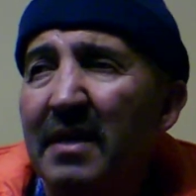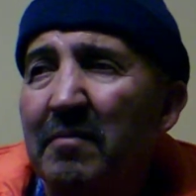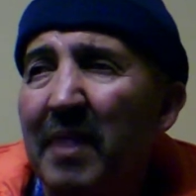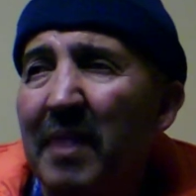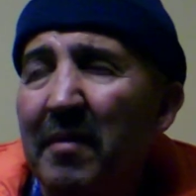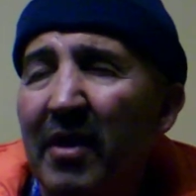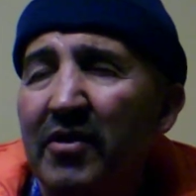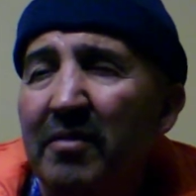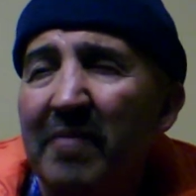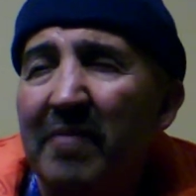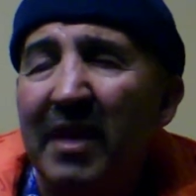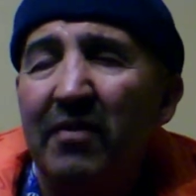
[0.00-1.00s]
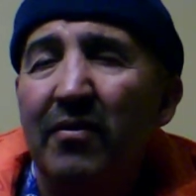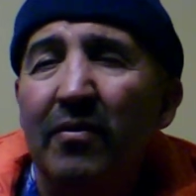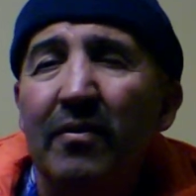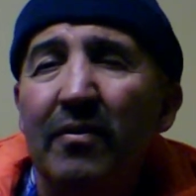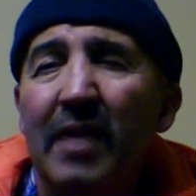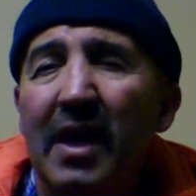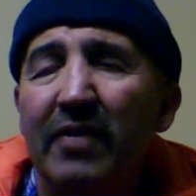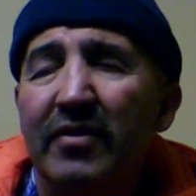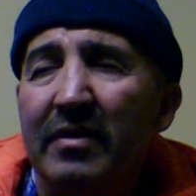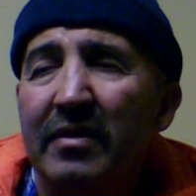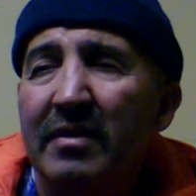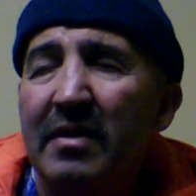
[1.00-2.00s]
Maybe I should make two lectures,